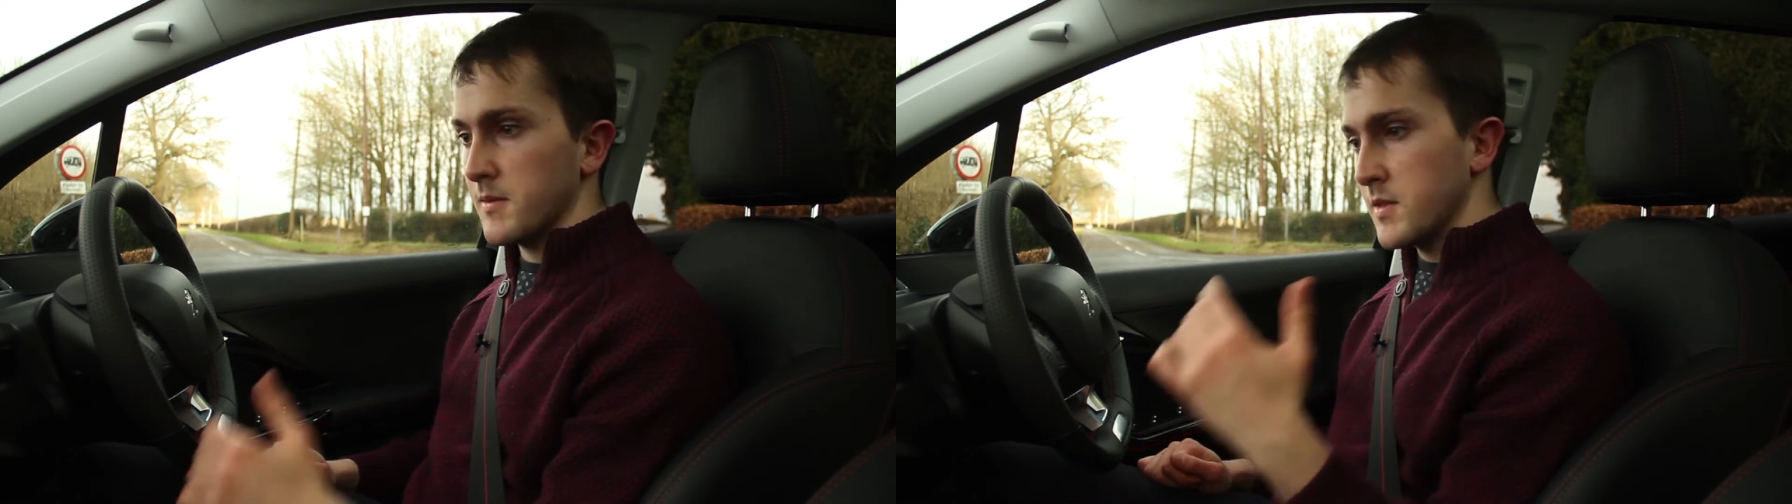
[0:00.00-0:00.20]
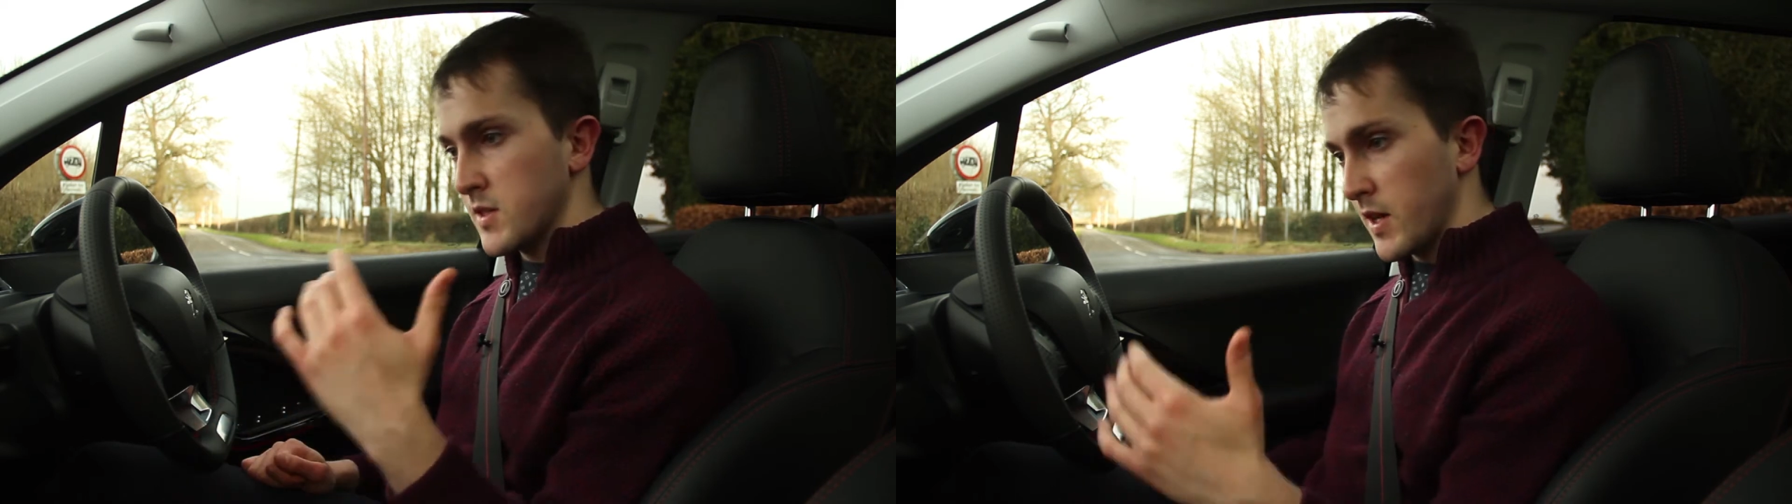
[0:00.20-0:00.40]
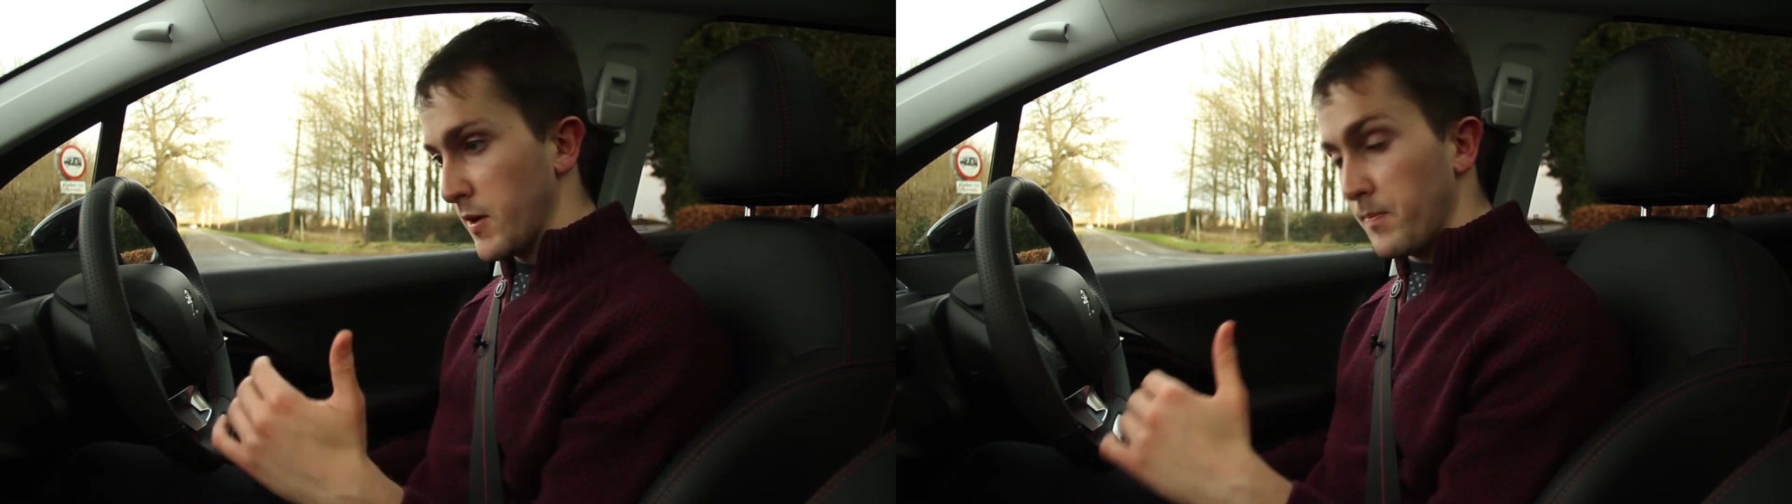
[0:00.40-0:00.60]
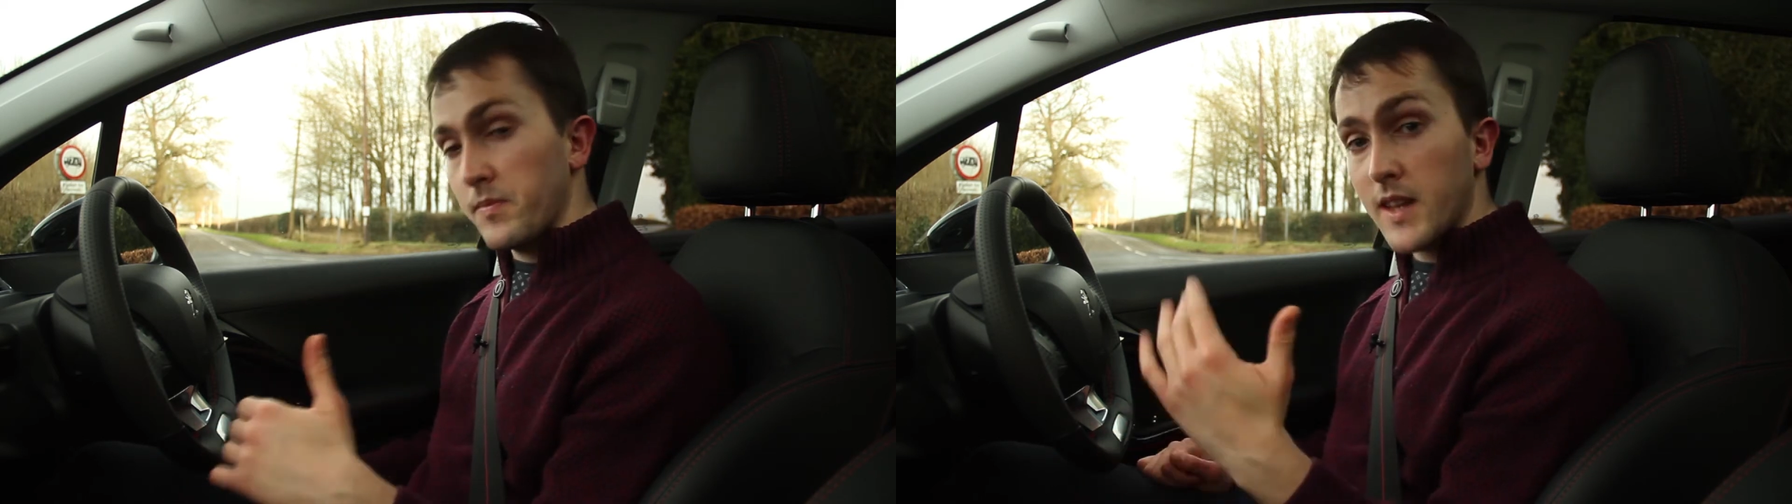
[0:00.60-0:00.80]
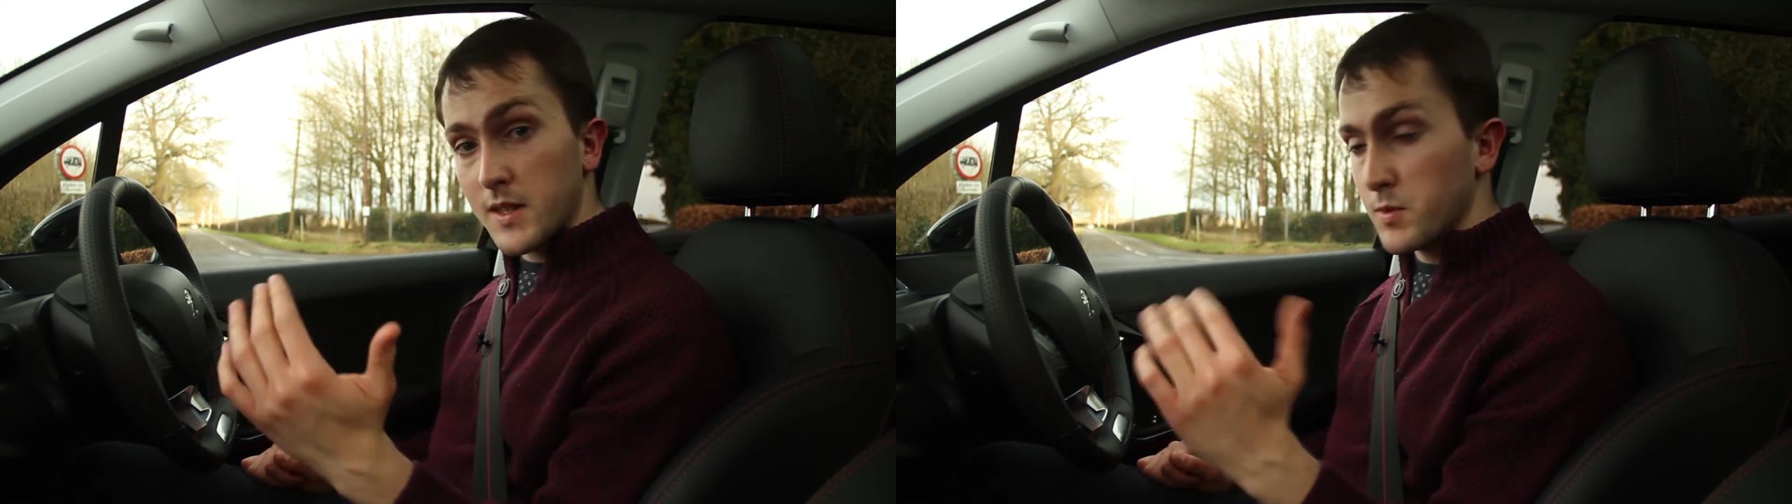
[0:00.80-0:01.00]
So
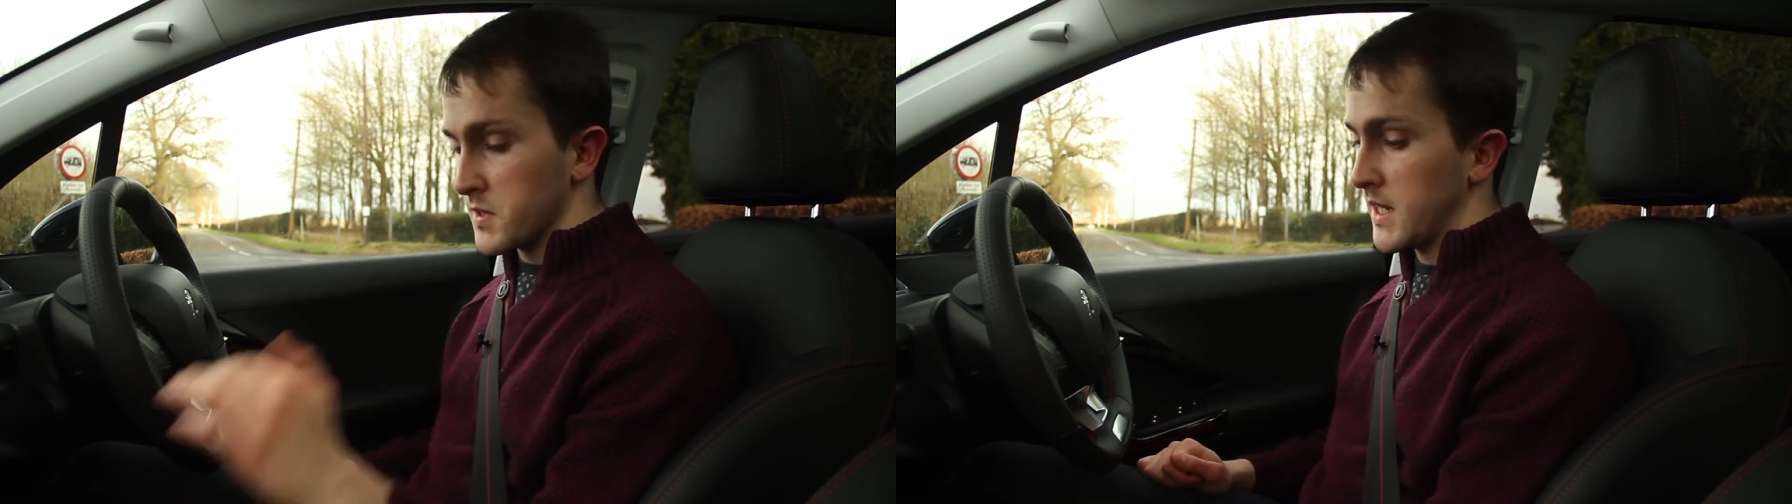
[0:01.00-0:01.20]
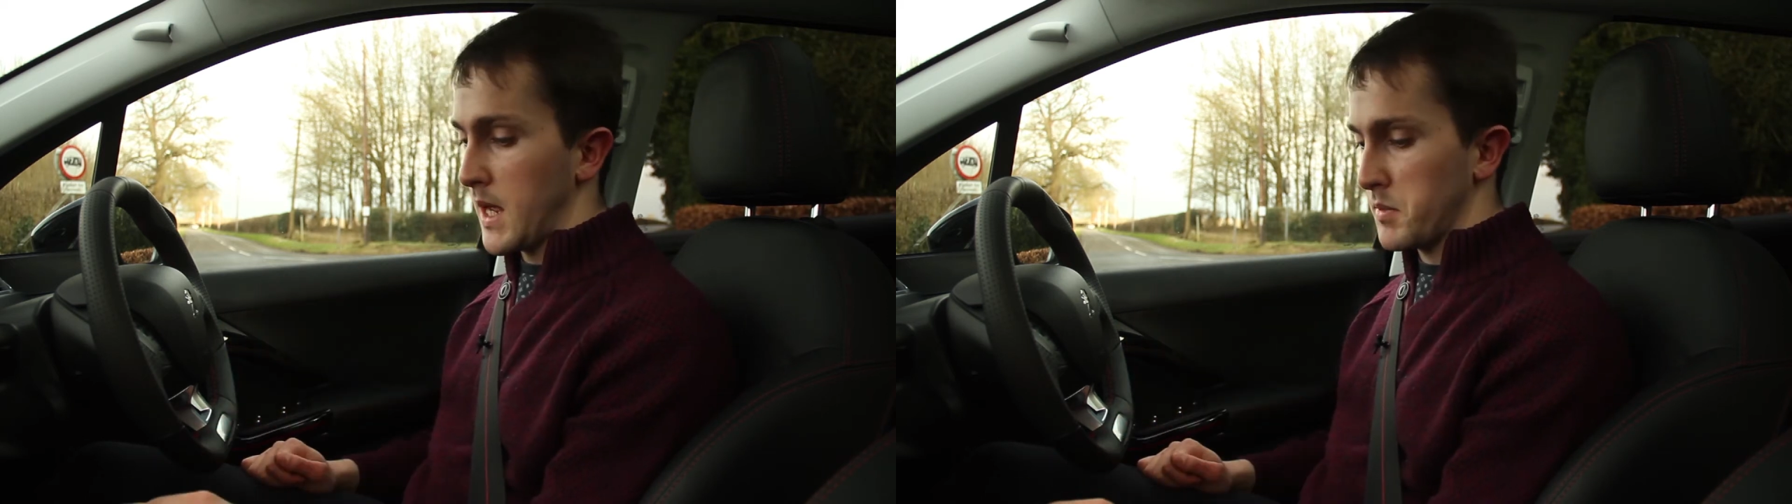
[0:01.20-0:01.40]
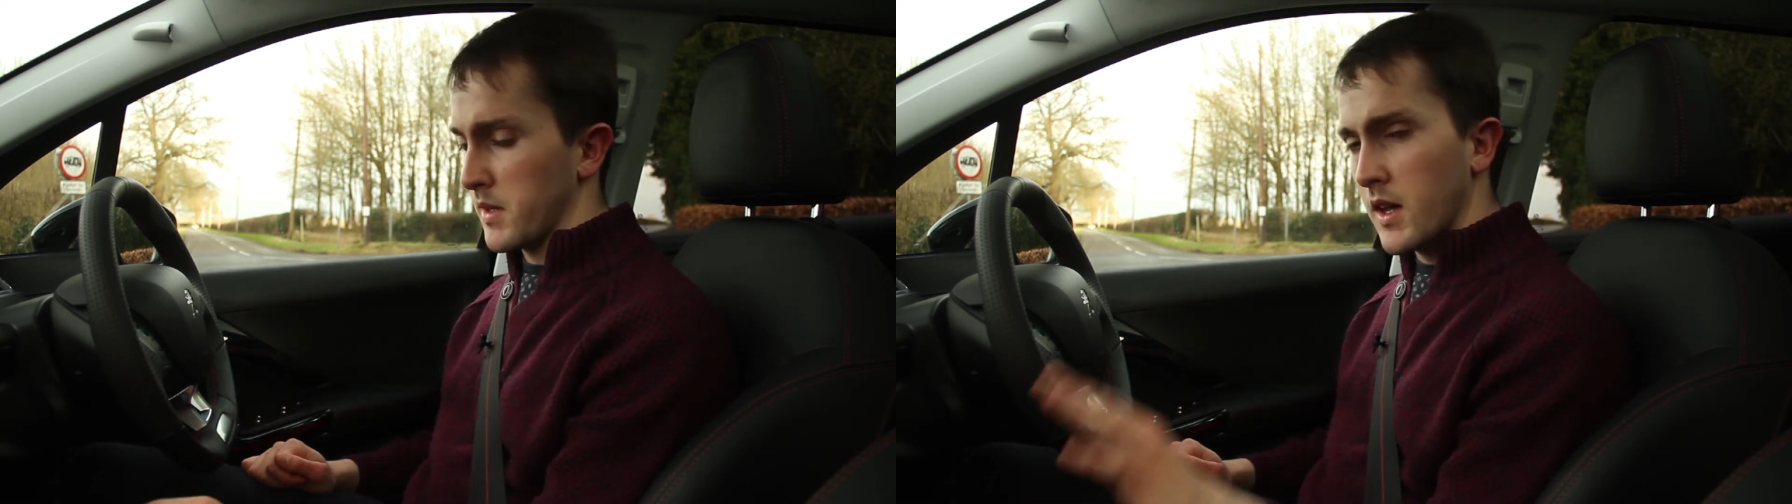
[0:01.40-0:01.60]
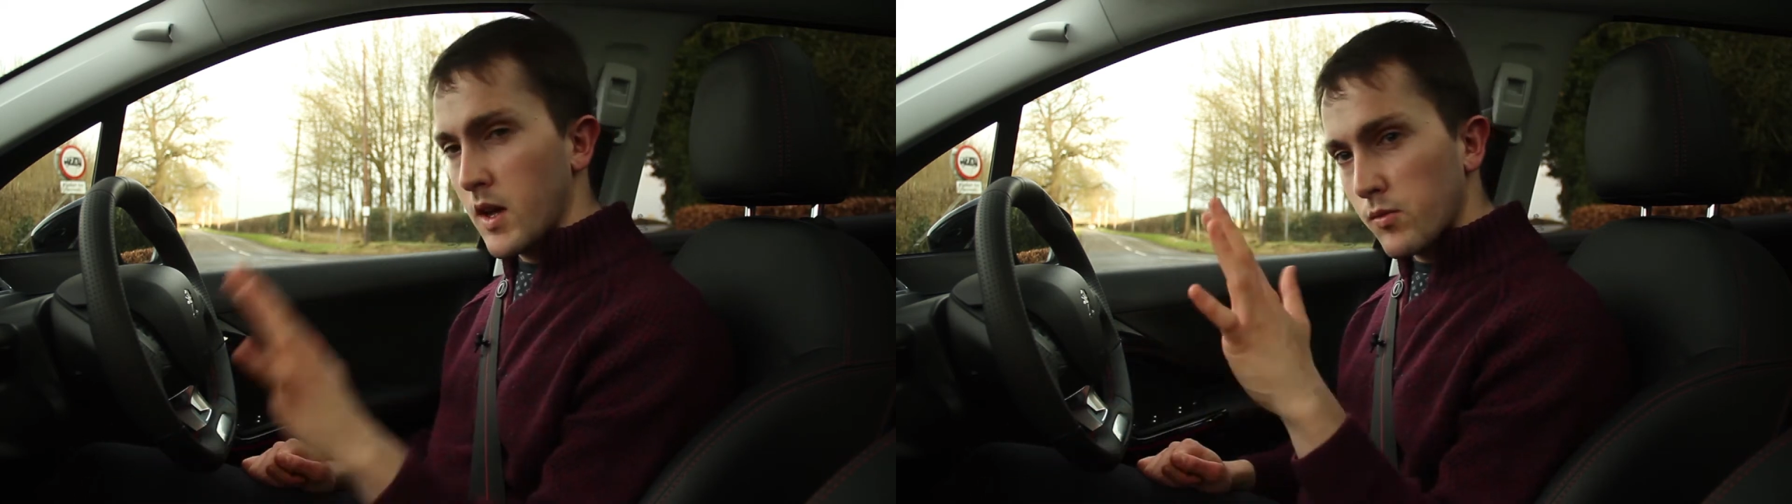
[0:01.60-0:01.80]
that's what's going to happen.